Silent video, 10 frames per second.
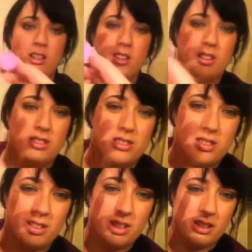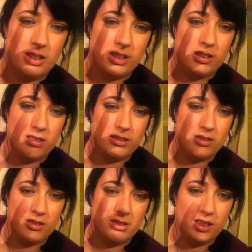I could just show you, like,
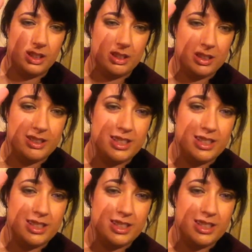that's